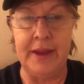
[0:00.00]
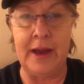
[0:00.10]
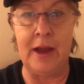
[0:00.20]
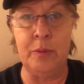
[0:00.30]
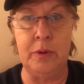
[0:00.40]

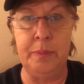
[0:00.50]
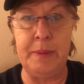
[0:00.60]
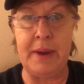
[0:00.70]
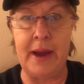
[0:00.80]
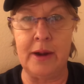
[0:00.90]
I will be
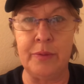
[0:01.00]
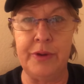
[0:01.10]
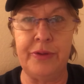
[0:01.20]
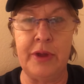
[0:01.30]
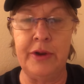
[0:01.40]
back
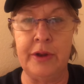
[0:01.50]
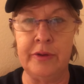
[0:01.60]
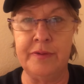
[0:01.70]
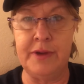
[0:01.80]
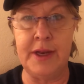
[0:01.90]
with
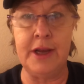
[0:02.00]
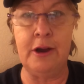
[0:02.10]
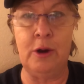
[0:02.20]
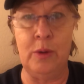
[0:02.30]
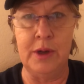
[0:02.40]
another
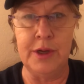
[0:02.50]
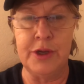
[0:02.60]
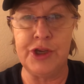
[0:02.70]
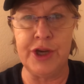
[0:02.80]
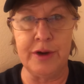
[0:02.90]
video
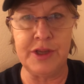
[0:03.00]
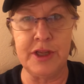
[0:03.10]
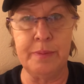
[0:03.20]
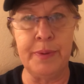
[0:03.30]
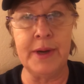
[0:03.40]
sharing
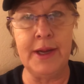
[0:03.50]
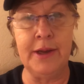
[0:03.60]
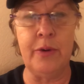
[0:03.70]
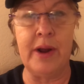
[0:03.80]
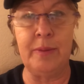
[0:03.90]
some pretty
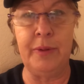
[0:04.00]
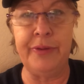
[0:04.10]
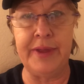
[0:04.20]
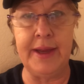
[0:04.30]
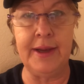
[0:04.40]
incredible
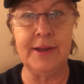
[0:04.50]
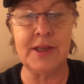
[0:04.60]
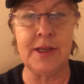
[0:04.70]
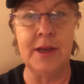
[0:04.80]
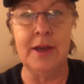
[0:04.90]

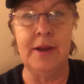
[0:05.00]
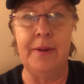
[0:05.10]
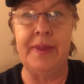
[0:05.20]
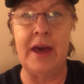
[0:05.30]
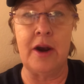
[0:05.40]
things
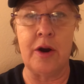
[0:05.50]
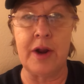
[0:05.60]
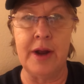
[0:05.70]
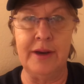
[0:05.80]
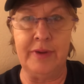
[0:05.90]
that are
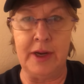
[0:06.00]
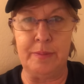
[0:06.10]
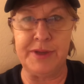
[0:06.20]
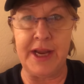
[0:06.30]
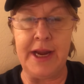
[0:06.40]
kind of an
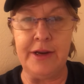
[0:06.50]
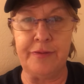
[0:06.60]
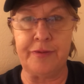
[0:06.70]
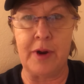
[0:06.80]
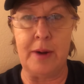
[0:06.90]
update
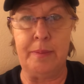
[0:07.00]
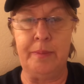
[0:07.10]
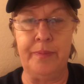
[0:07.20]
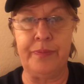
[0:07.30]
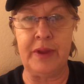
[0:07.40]

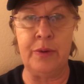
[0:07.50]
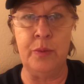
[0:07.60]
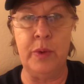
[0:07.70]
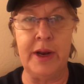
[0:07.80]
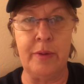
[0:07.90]
from
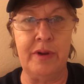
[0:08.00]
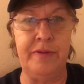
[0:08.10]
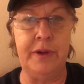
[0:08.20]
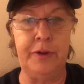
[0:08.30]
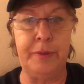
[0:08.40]
when I
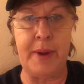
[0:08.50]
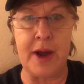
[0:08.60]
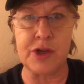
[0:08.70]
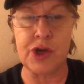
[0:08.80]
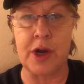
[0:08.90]
revealed
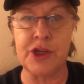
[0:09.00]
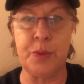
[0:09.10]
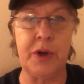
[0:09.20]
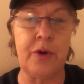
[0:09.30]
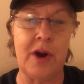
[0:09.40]
about
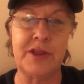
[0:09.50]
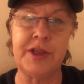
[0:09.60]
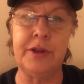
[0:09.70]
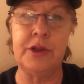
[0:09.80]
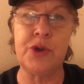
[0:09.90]
Joshua
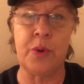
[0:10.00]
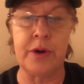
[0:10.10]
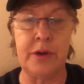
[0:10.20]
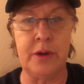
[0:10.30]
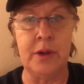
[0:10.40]
crossing the
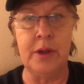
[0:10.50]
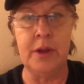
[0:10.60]
Jordan